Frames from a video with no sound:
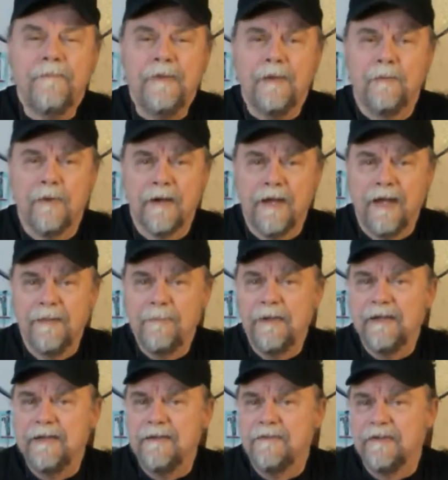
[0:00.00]
What I
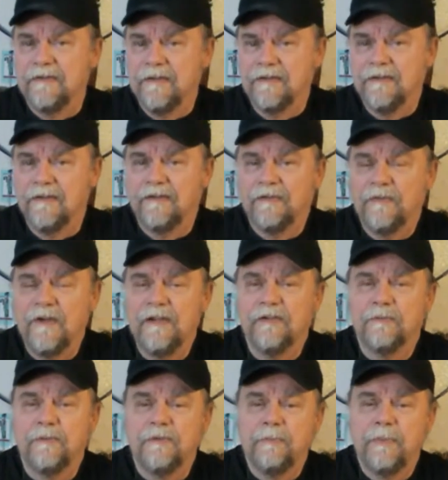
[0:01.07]
believe is that the Sphinx
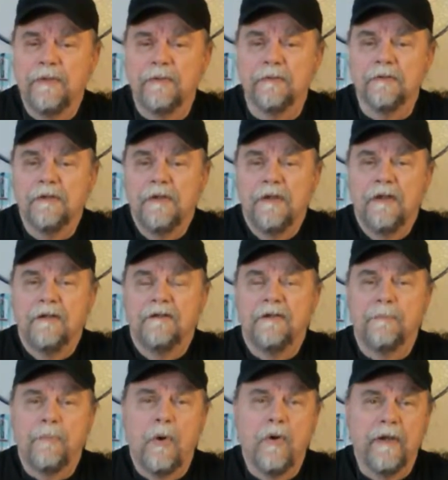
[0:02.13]
was built to
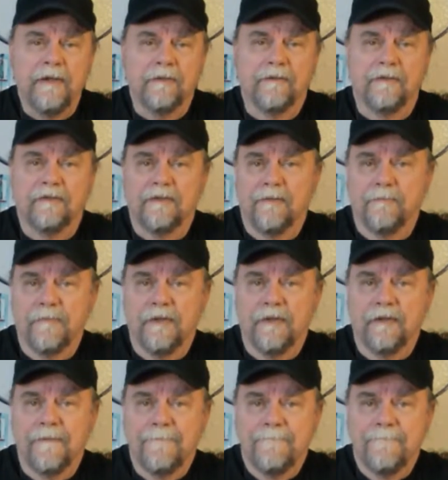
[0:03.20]
point to something,